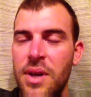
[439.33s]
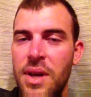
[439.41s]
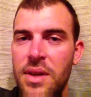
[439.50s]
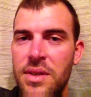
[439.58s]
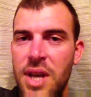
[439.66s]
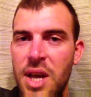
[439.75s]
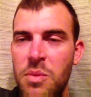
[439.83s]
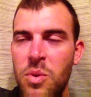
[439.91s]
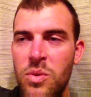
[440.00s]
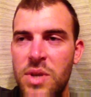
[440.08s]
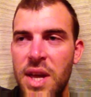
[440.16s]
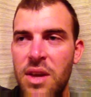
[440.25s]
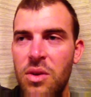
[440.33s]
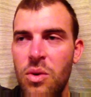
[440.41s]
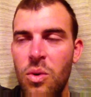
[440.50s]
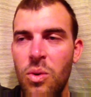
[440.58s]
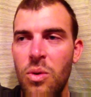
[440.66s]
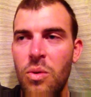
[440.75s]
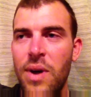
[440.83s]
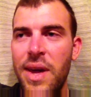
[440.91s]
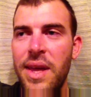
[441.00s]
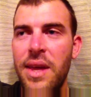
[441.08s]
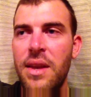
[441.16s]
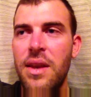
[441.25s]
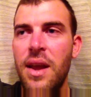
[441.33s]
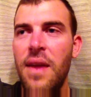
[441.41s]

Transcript: example, take you all the way in